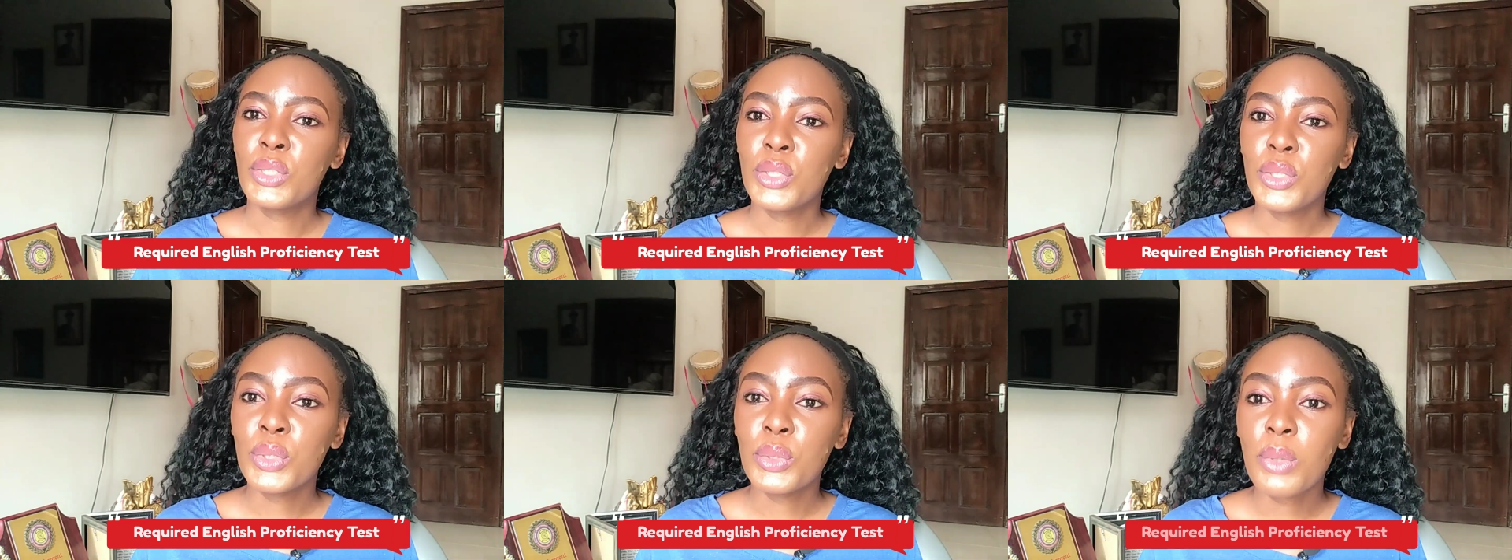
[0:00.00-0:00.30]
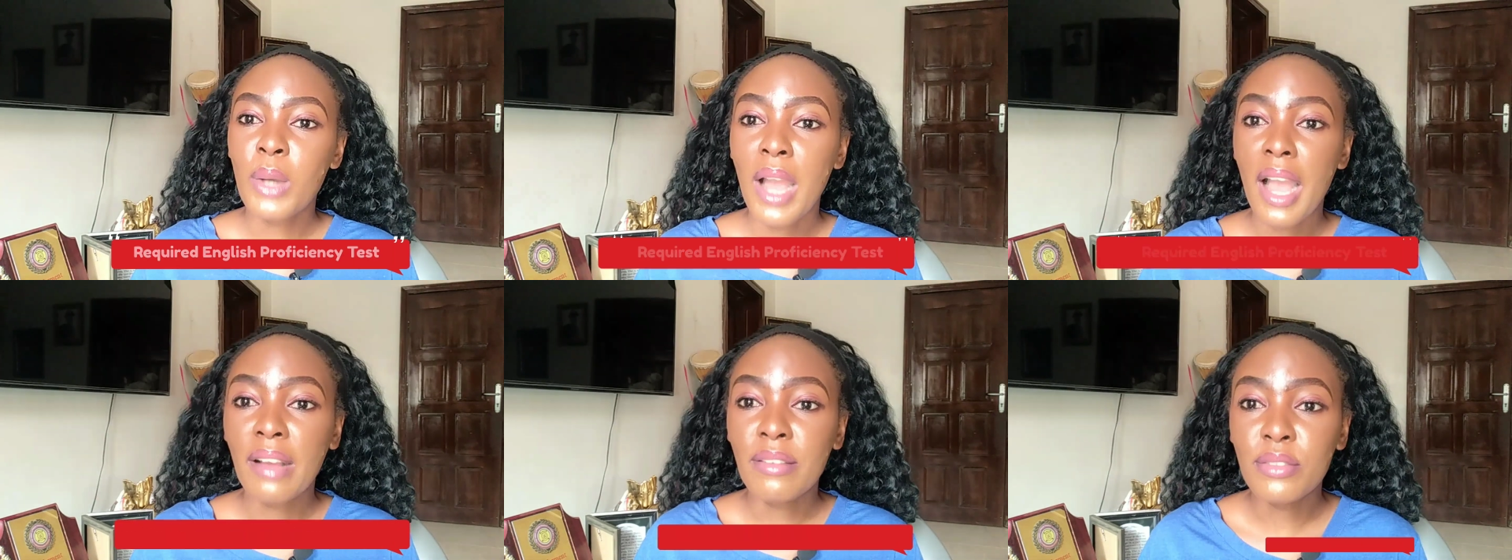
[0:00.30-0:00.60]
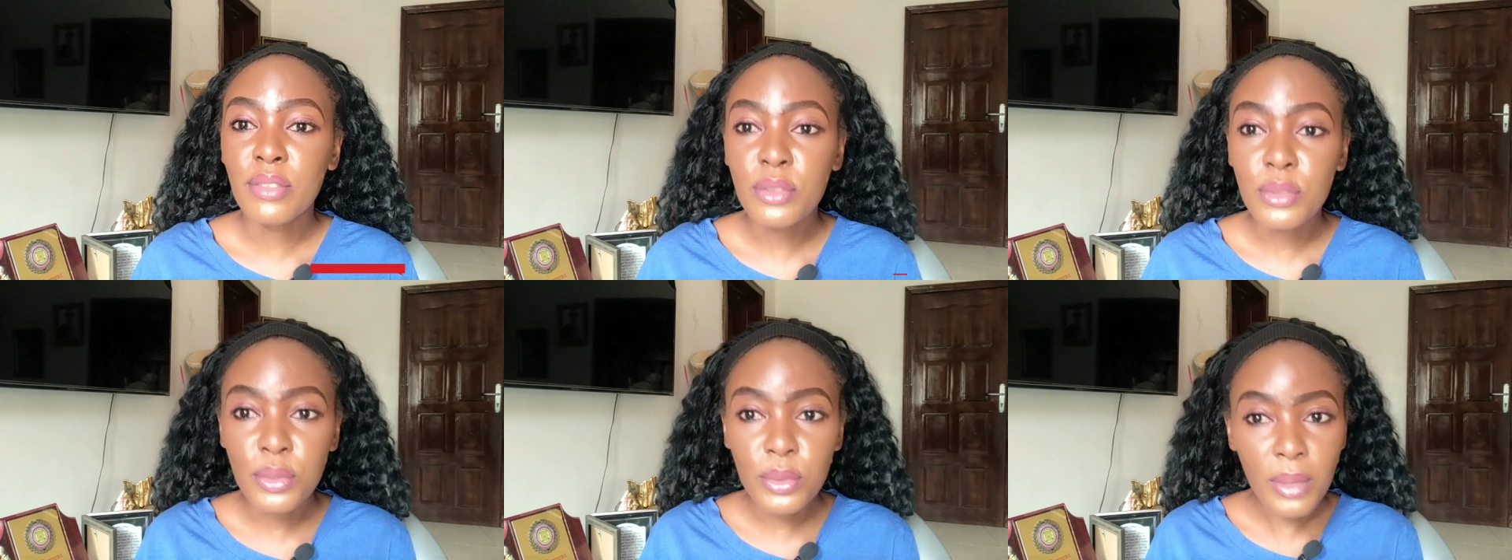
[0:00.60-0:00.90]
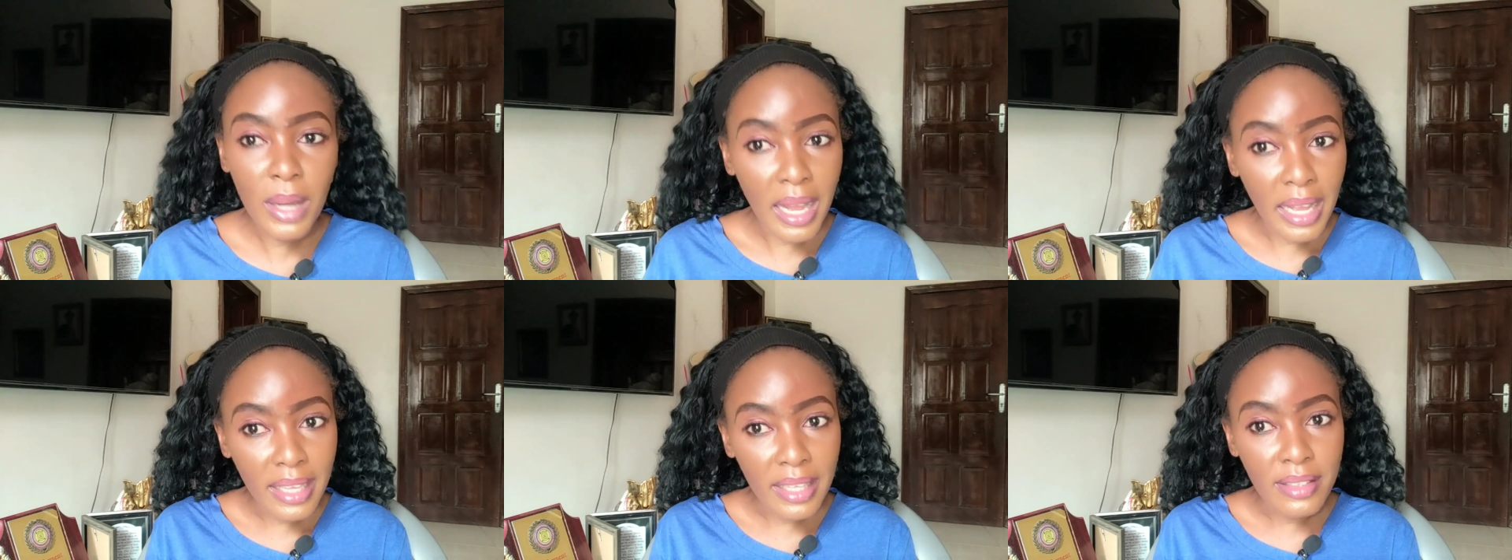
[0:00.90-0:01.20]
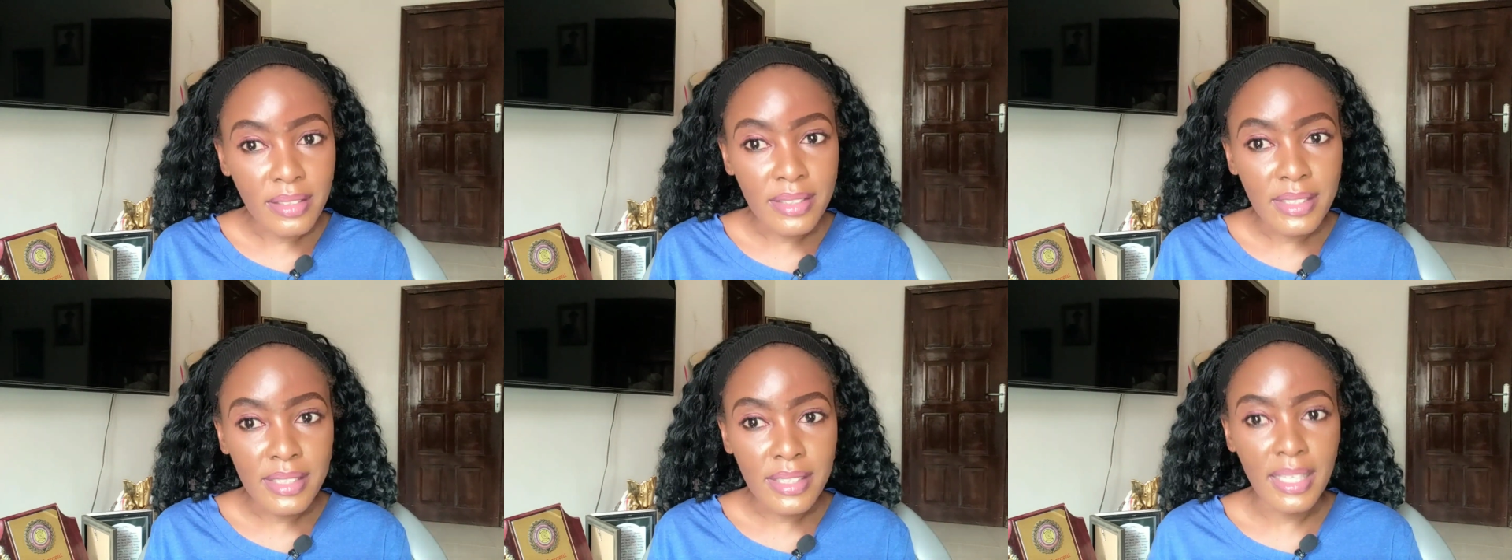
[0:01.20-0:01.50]
Do you have to do
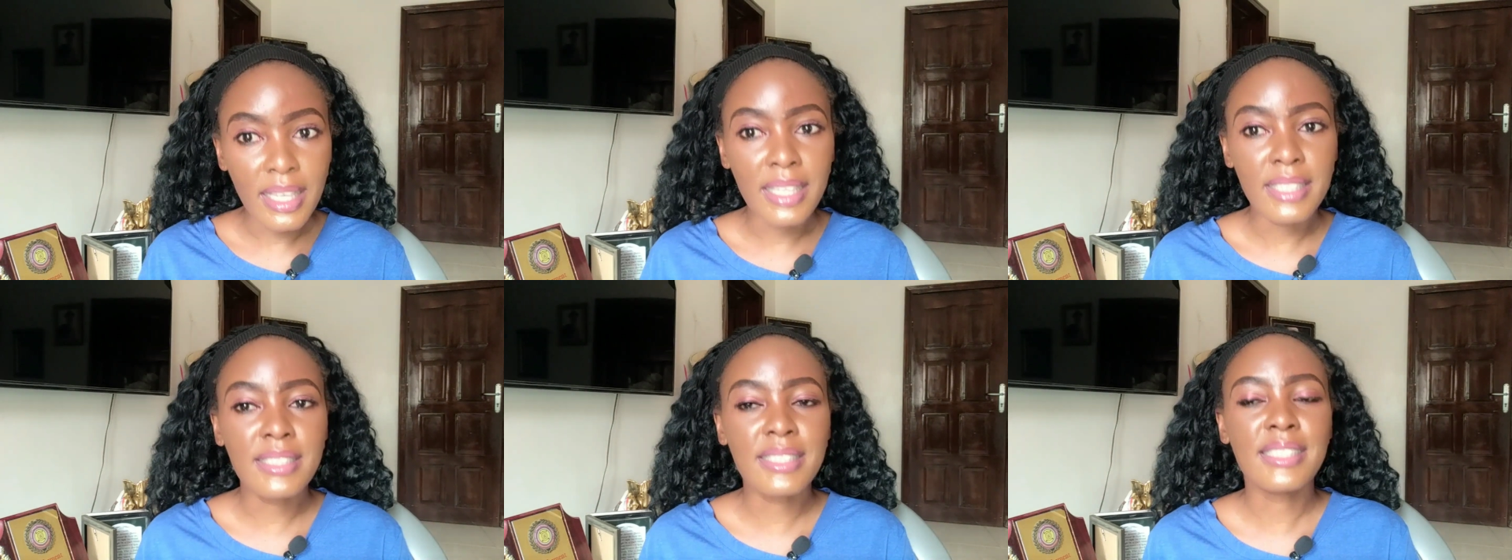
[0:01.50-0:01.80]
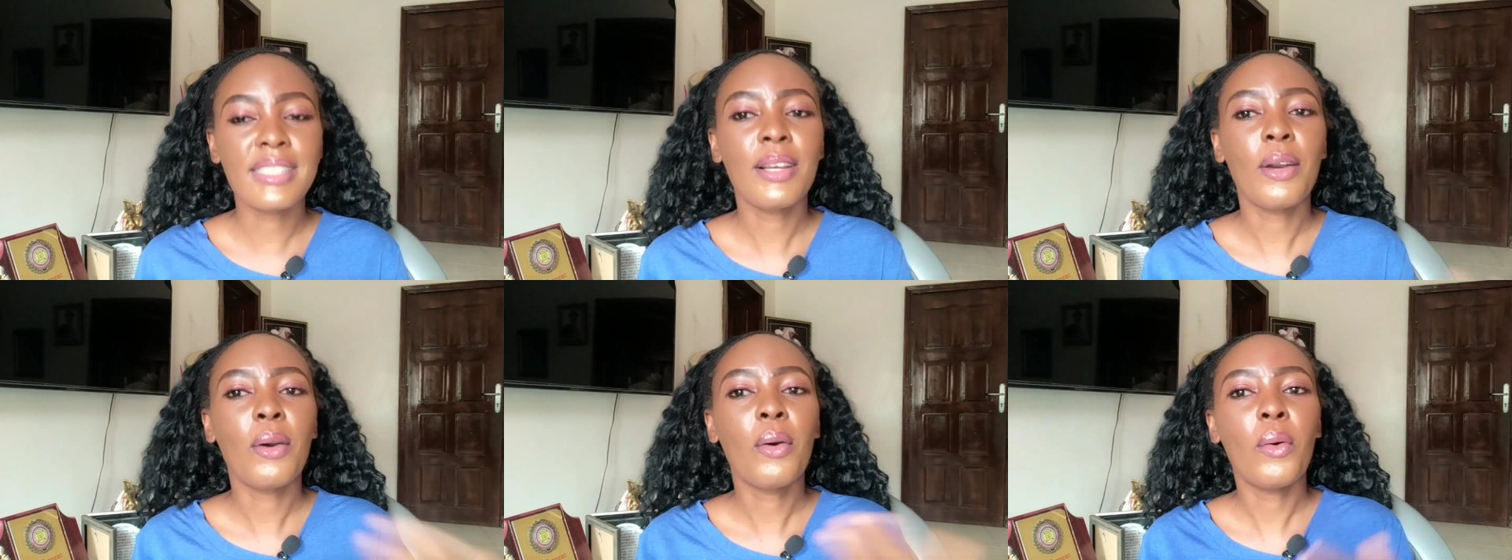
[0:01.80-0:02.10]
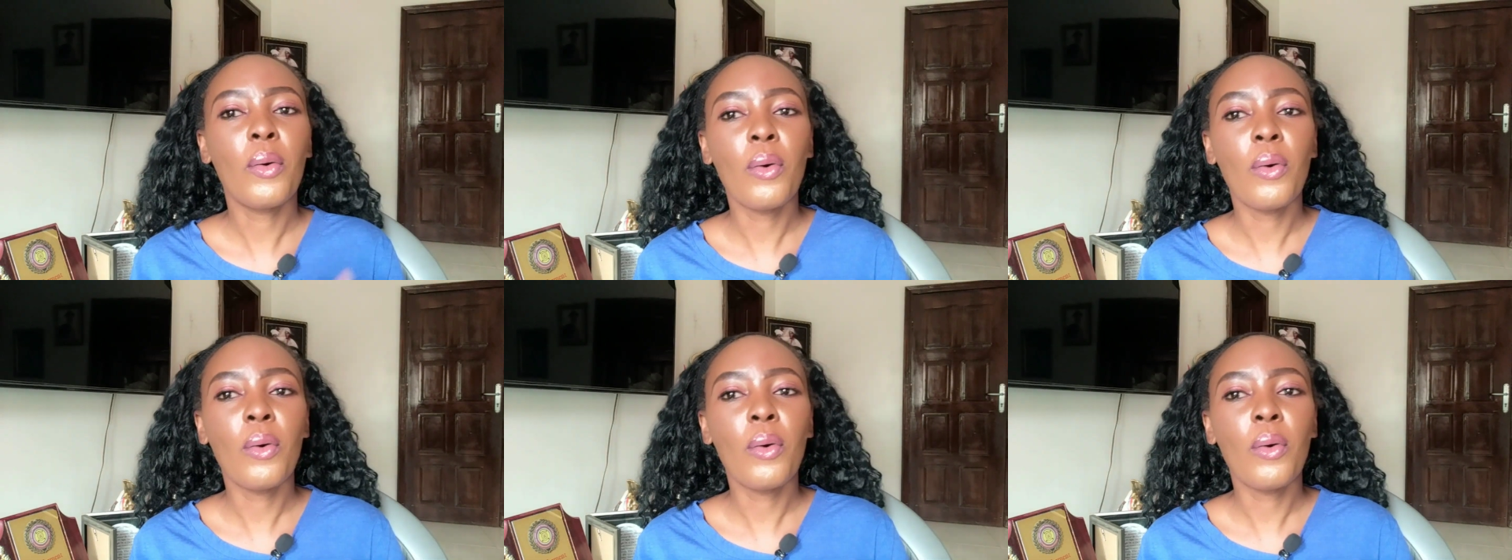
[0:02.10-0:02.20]
IELTS